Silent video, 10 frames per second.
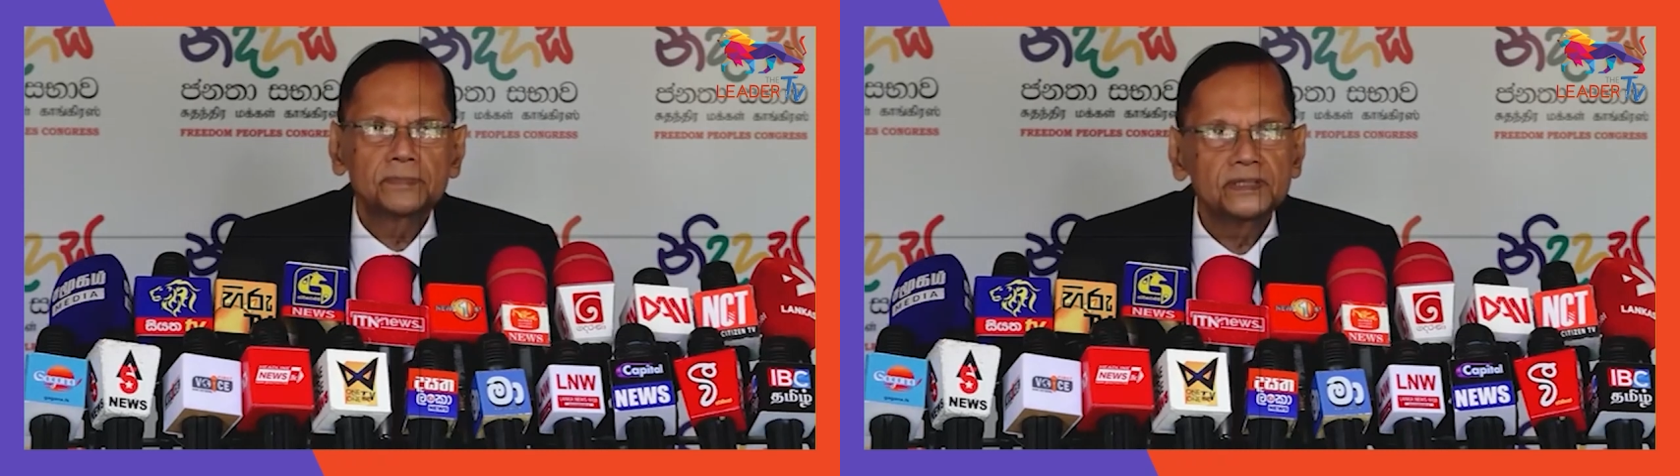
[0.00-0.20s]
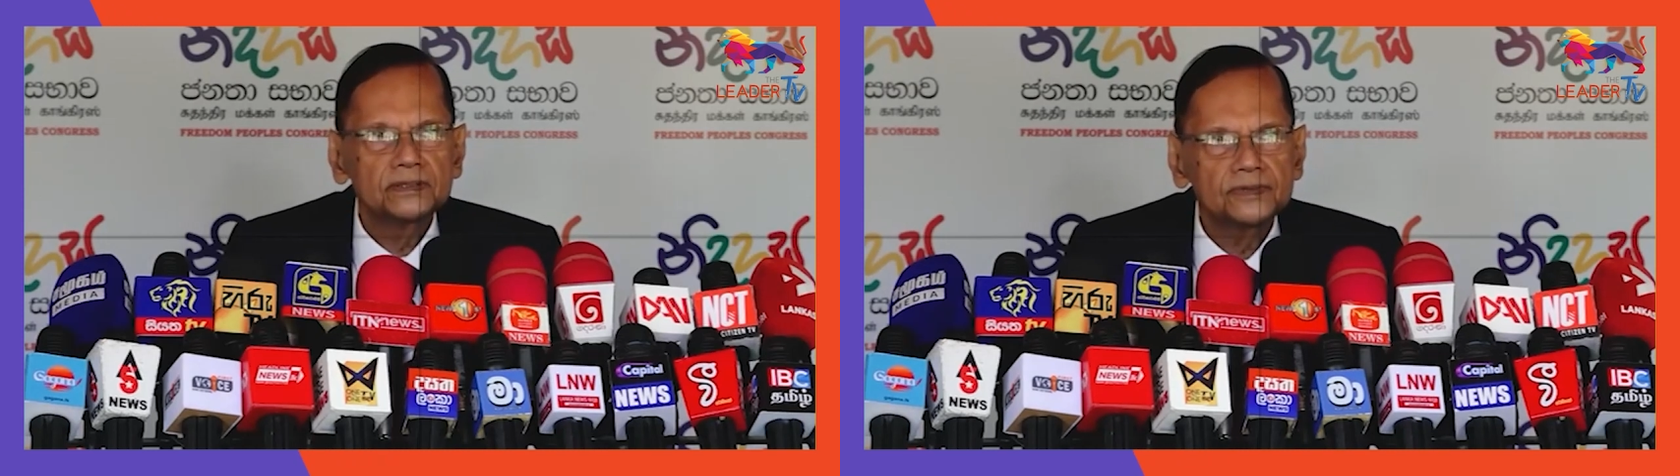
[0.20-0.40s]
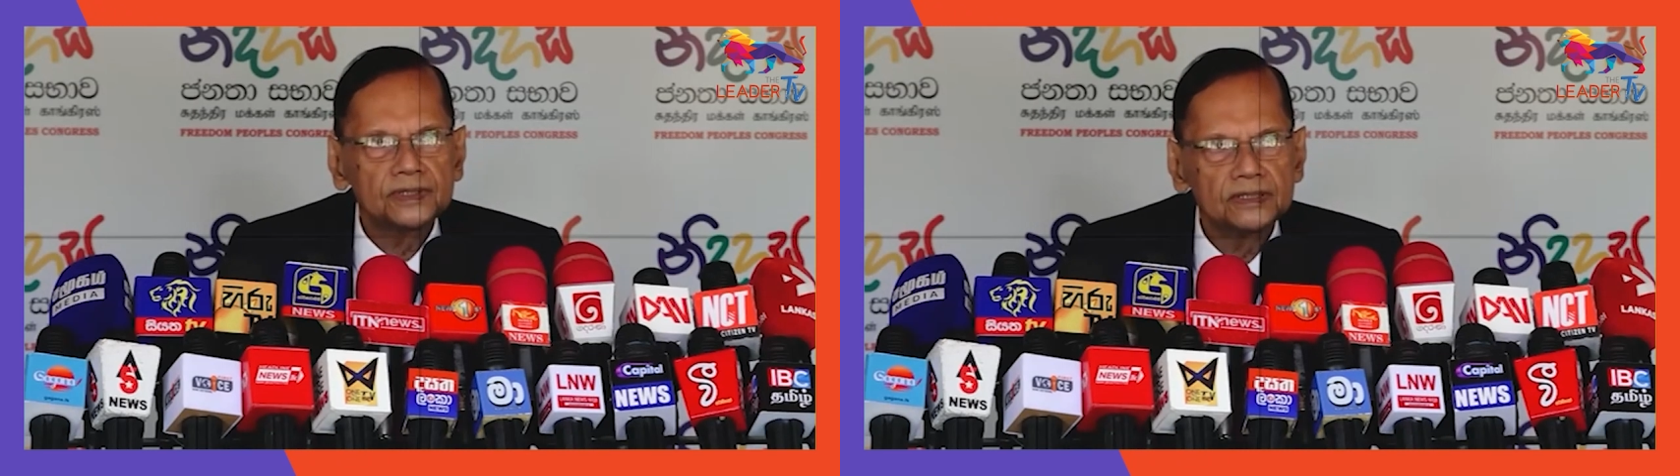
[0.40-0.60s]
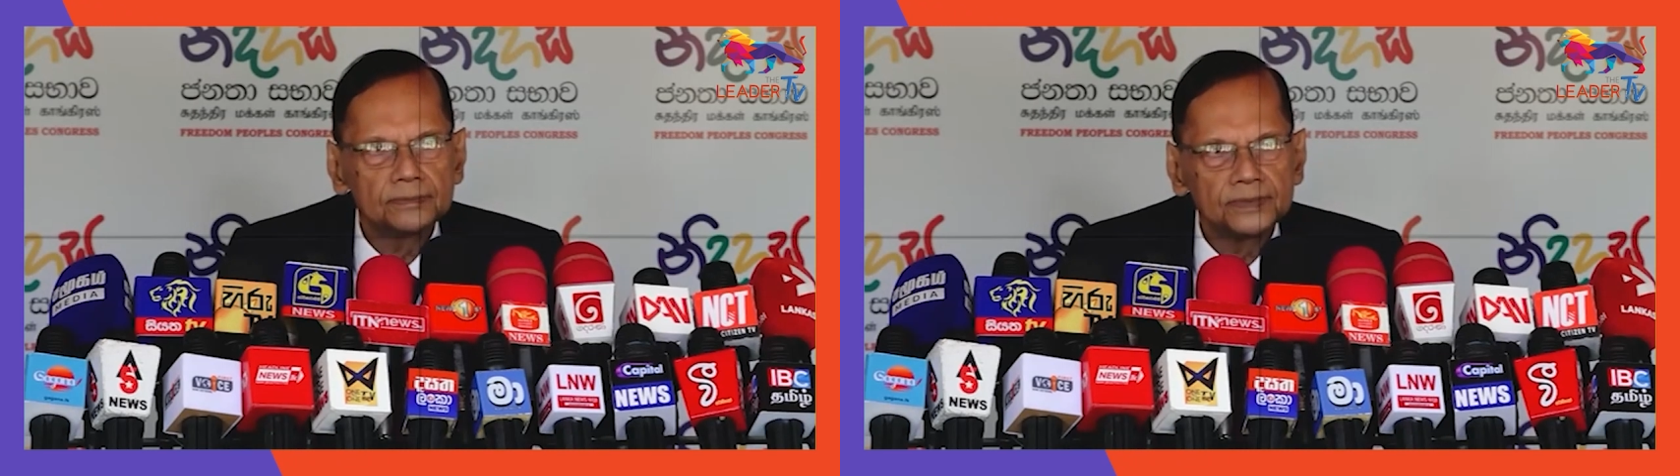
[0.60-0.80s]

on time.